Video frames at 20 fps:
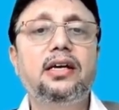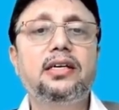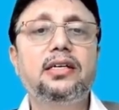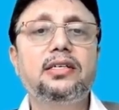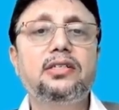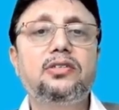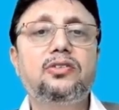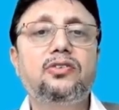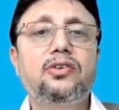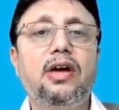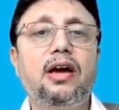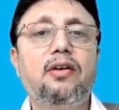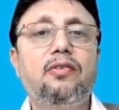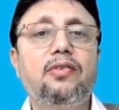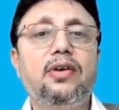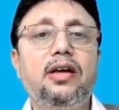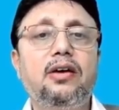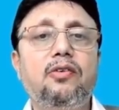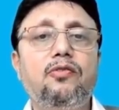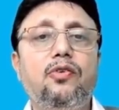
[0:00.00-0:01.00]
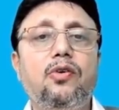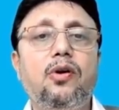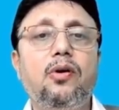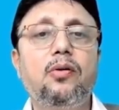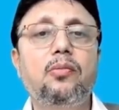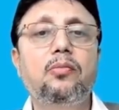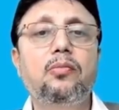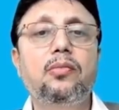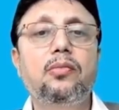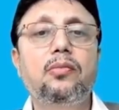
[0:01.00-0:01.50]
it is traveling
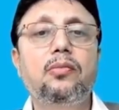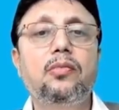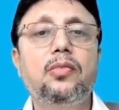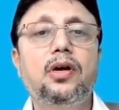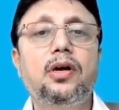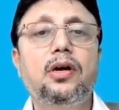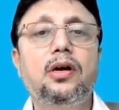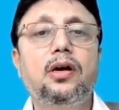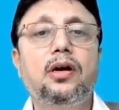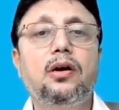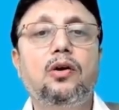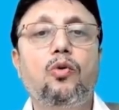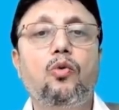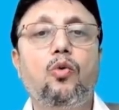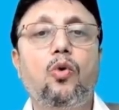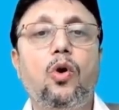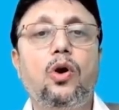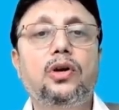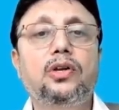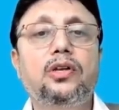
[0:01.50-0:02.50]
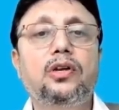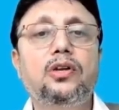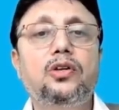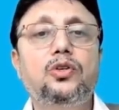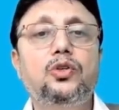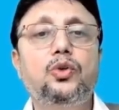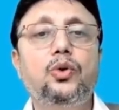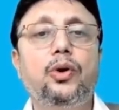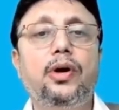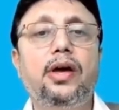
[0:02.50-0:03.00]
from
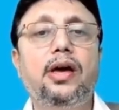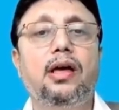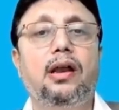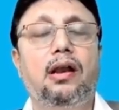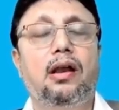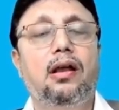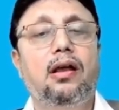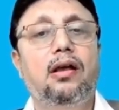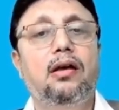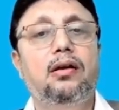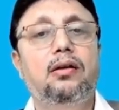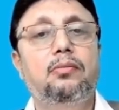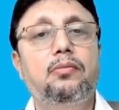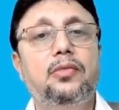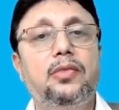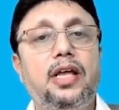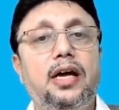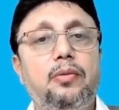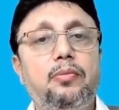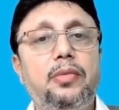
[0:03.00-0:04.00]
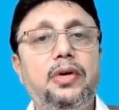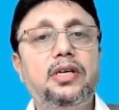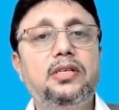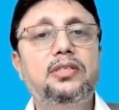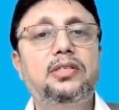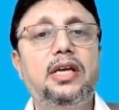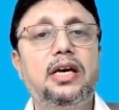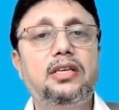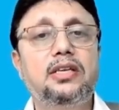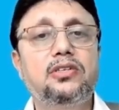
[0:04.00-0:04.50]
water to air. That
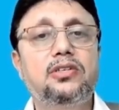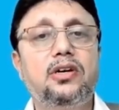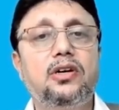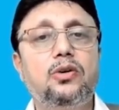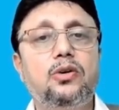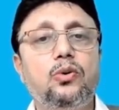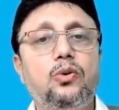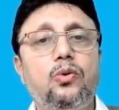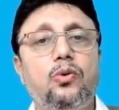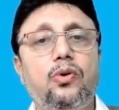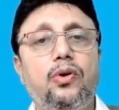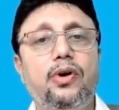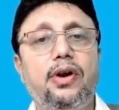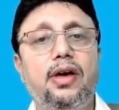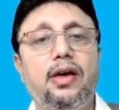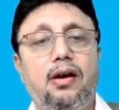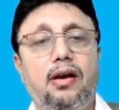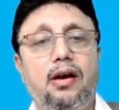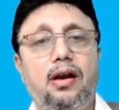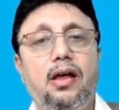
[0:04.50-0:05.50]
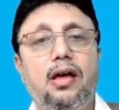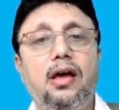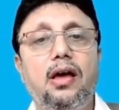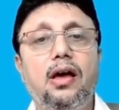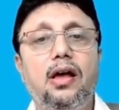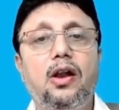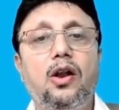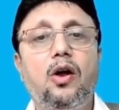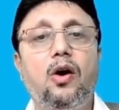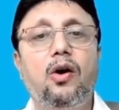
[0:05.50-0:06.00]
means denser to rarer.
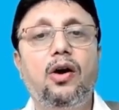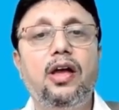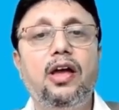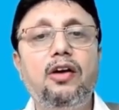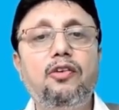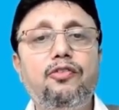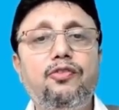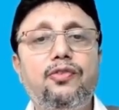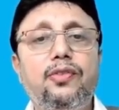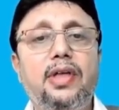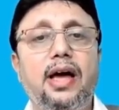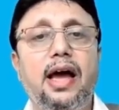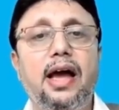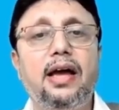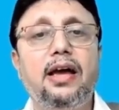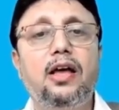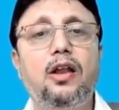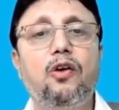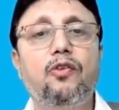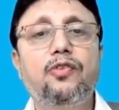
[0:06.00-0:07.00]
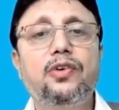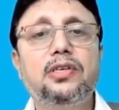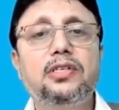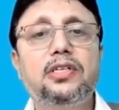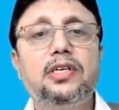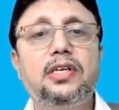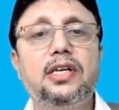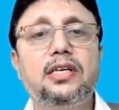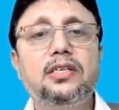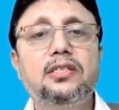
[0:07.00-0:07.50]
If the angle of
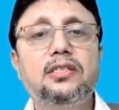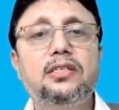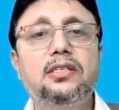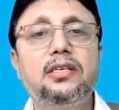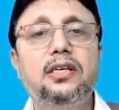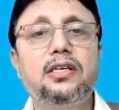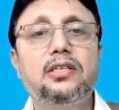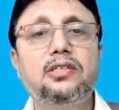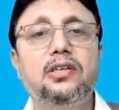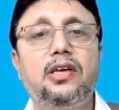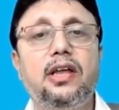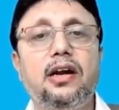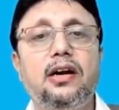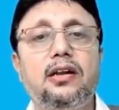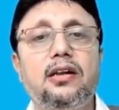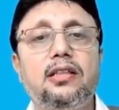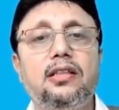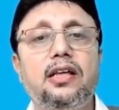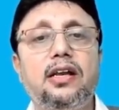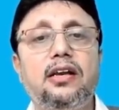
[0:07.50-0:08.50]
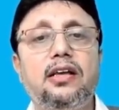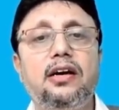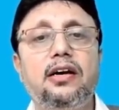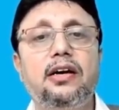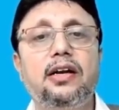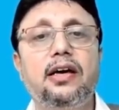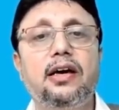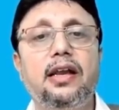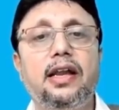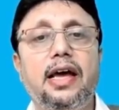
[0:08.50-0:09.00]
incidence is greater than
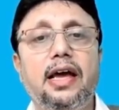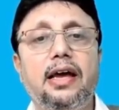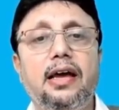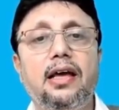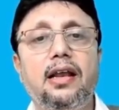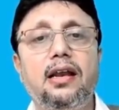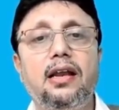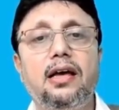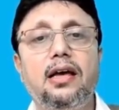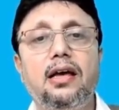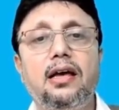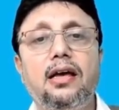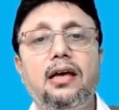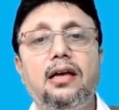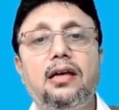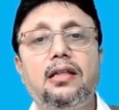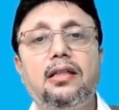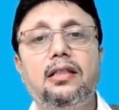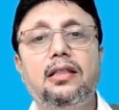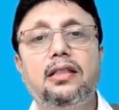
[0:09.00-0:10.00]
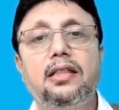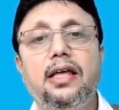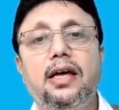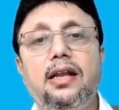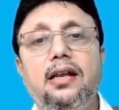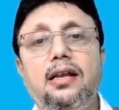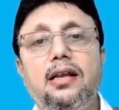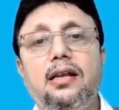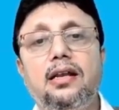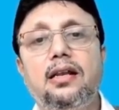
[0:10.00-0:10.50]
critical angle,
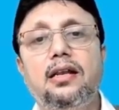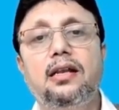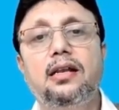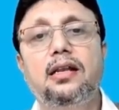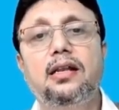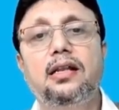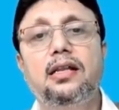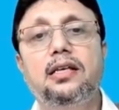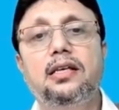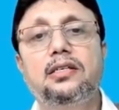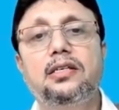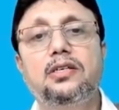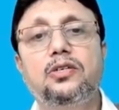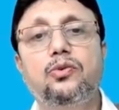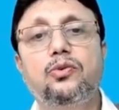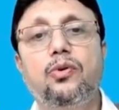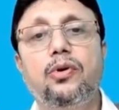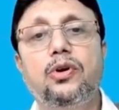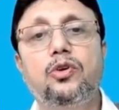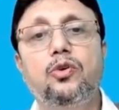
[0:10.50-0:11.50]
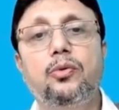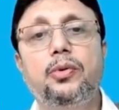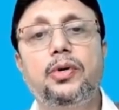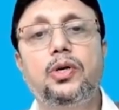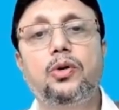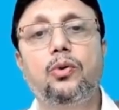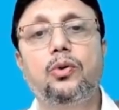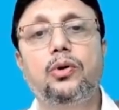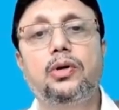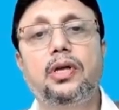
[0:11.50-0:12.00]
then this is going to
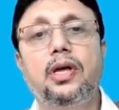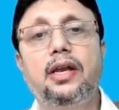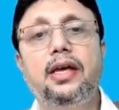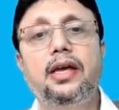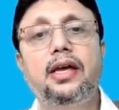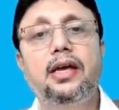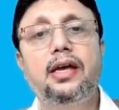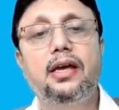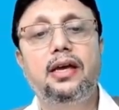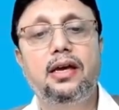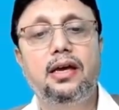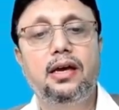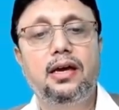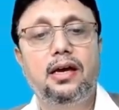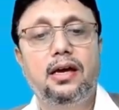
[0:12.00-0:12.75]
be totally